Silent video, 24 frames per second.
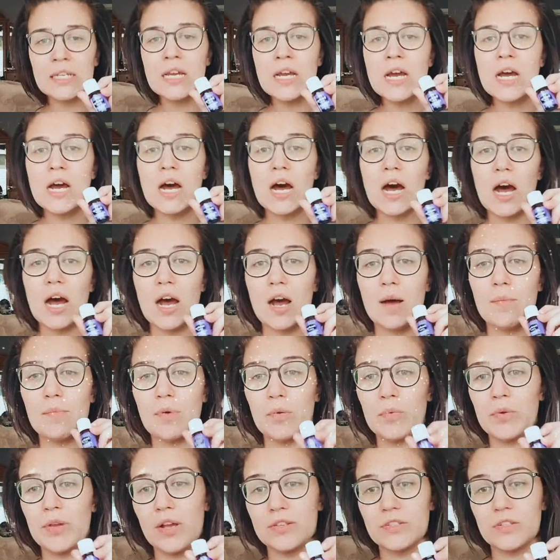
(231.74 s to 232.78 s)
Um, but
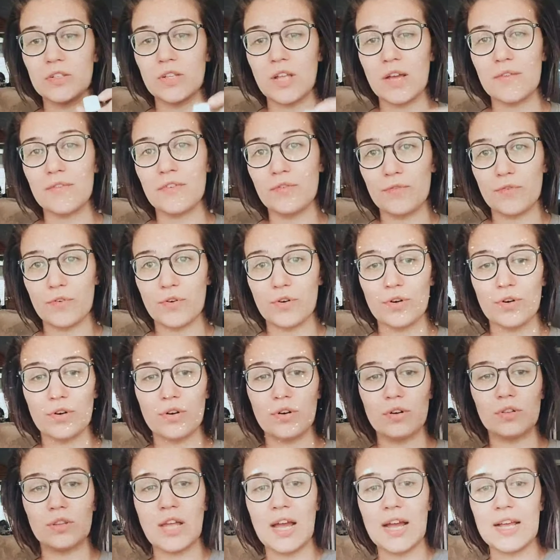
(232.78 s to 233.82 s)
we also love it for
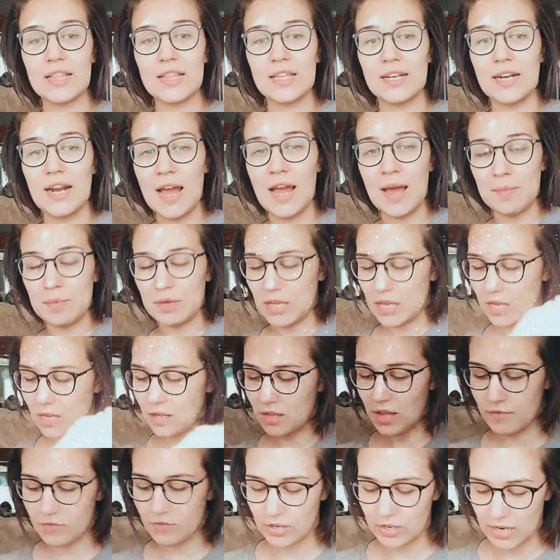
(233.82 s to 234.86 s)
Lila and Abigail
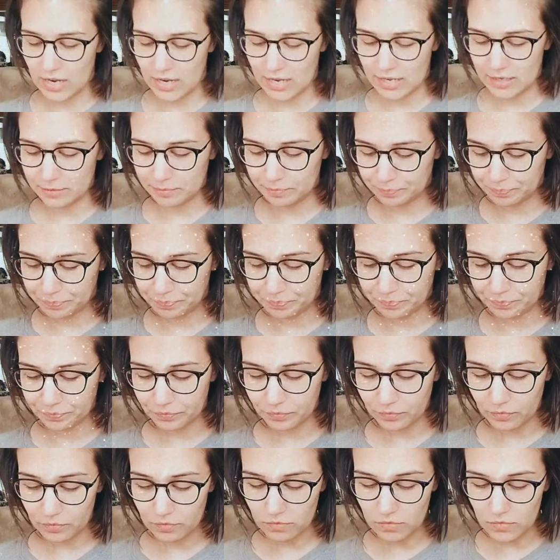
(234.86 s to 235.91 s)
every night.
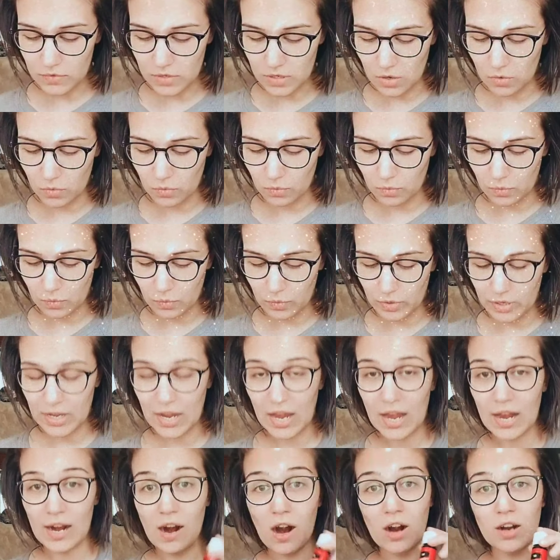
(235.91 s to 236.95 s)
We
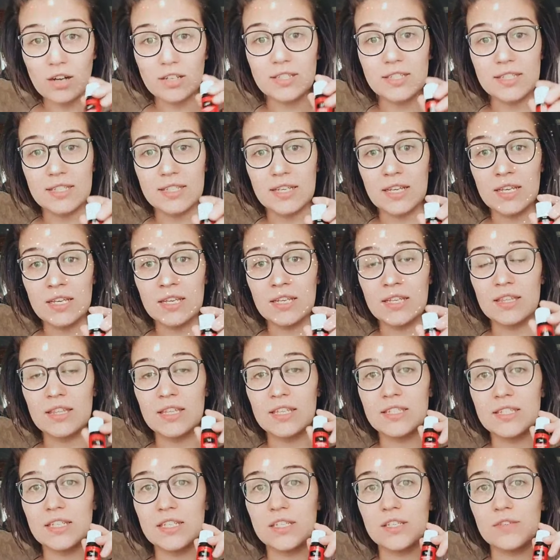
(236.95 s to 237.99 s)
got RC.
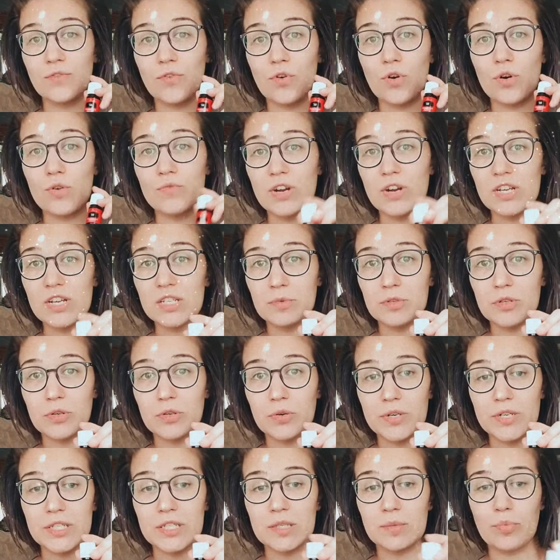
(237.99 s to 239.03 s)
This is for
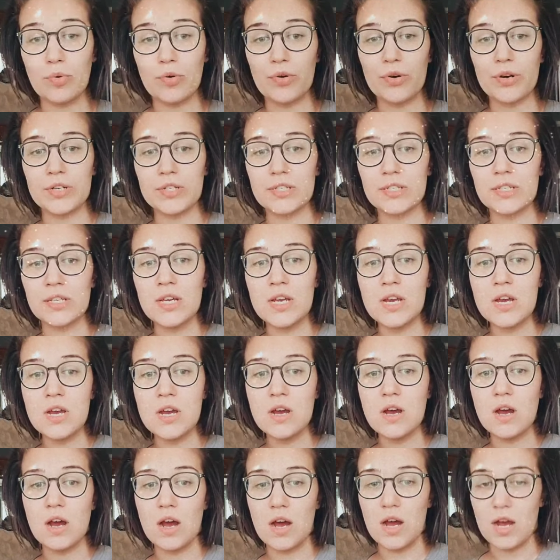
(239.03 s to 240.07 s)
respiratory support.
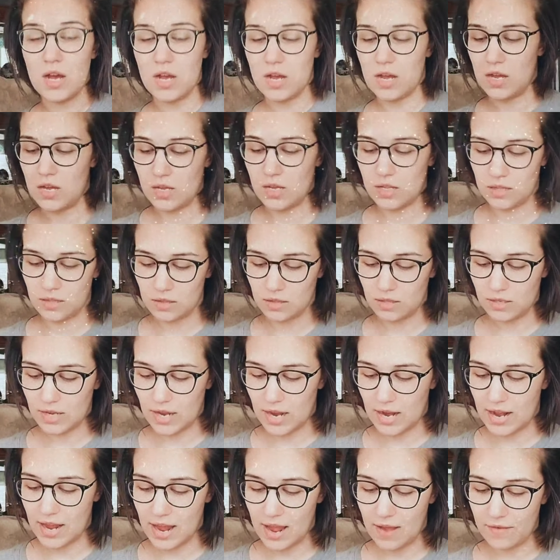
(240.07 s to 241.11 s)
Uh,
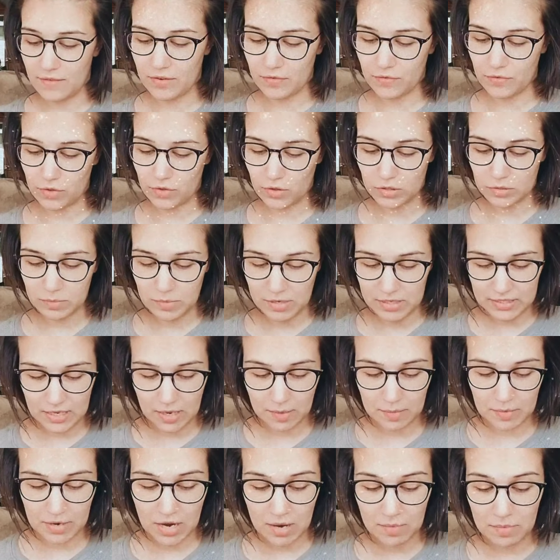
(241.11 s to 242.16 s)
gotta have it those months
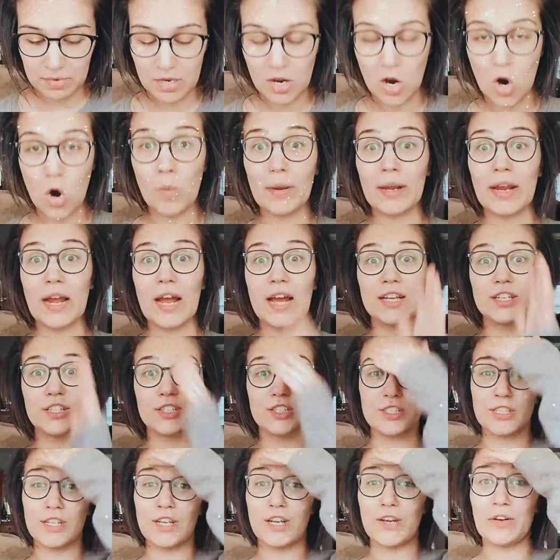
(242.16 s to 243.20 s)
coming up. Oh my gosh.
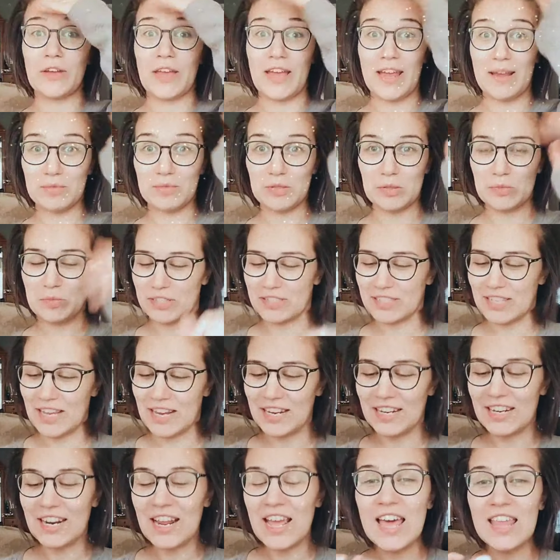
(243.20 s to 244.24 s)
Okay, I'm super excited.
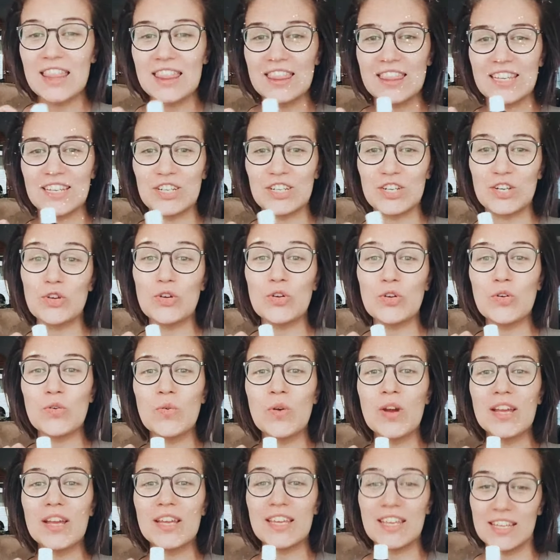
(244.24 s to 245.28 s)
The new
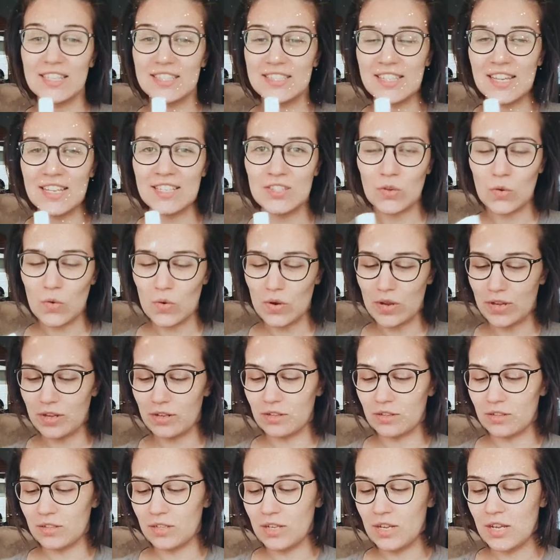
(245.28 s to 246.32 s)
KidScents
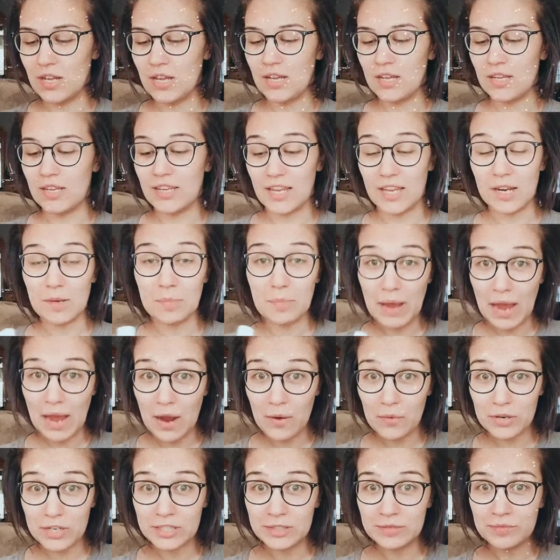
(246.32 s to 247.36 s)
Oil Kid
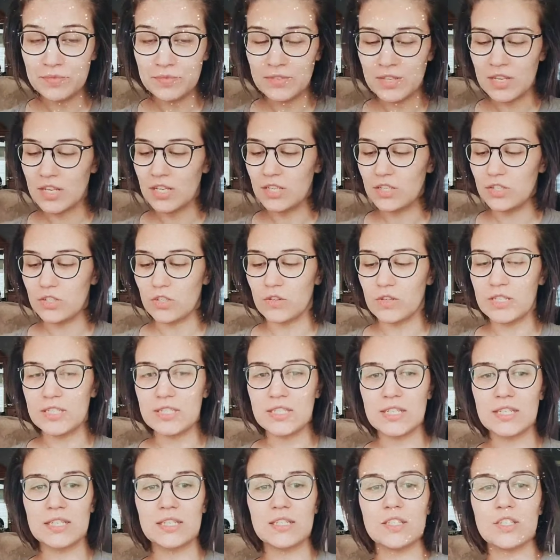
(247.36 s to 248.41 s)
Power. So this
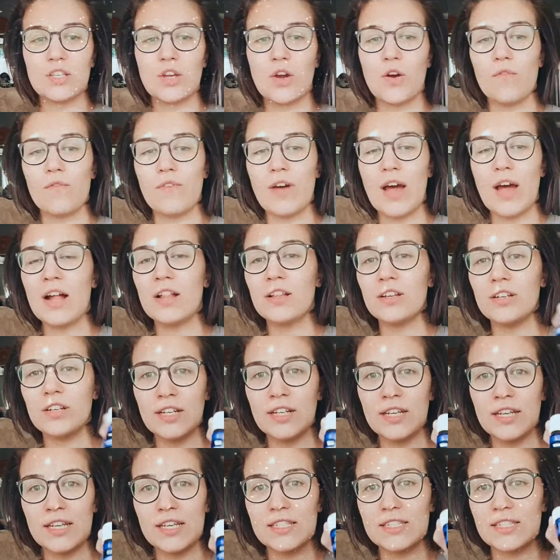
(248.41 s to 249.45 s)
is so Valor
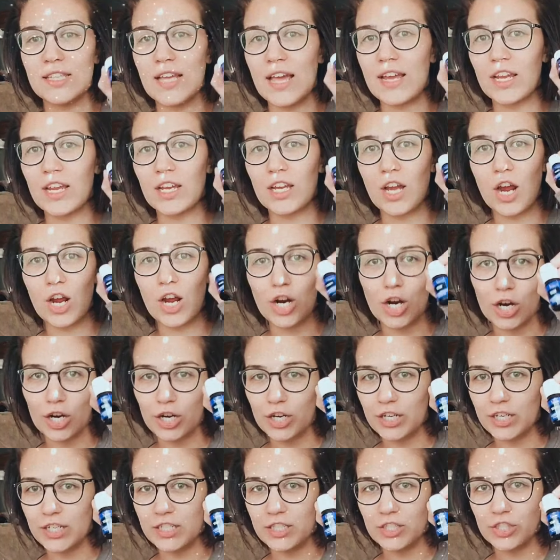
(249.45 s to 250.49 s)
is like a
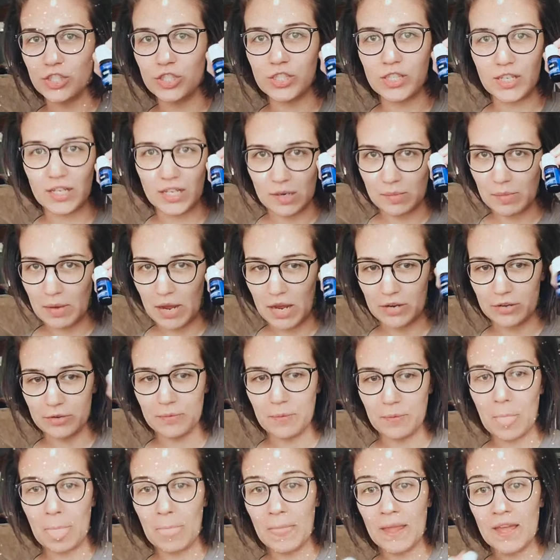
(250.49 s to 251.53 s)
courage in a bottle.
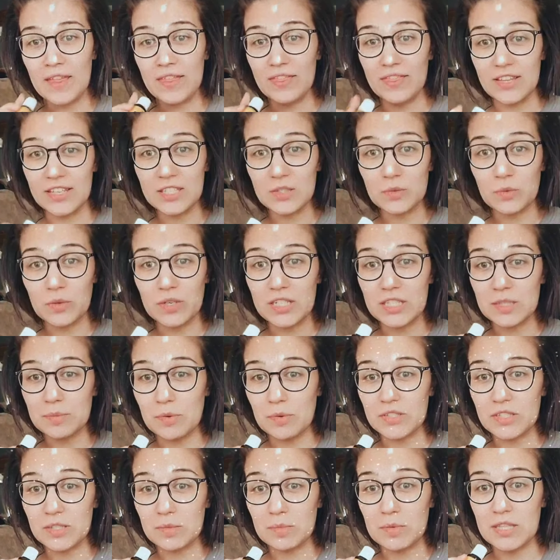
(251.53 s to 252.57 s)
This one is
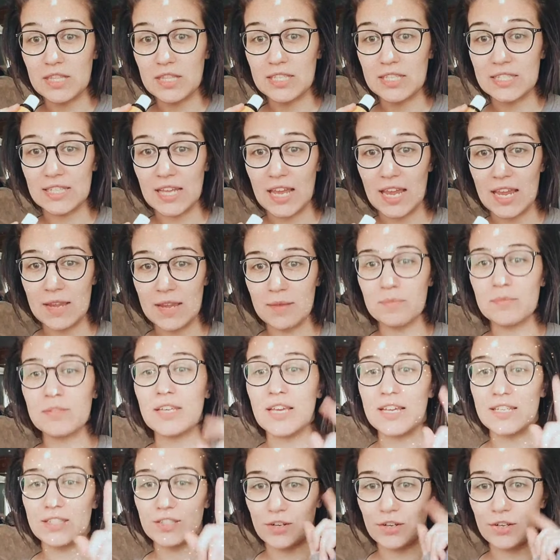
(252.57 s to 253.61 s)
supposed to be the same.
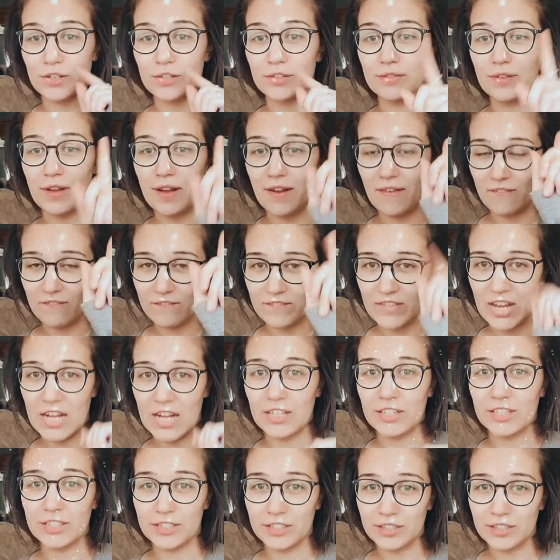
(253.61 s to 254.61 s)
Yes, girl. Valor.